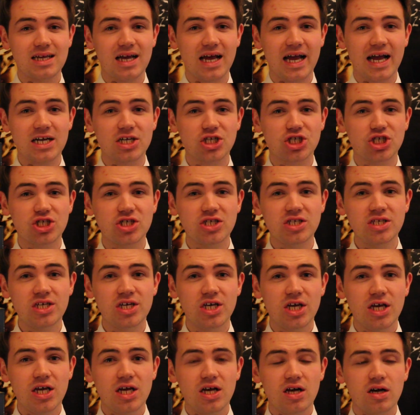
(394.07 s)
action,
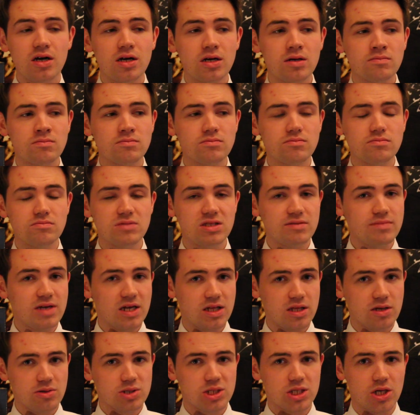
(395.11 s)
with it being
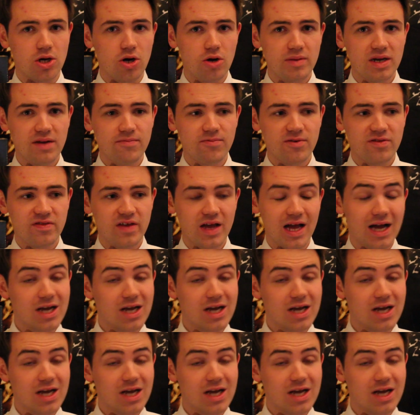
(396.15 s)
close to home and everything.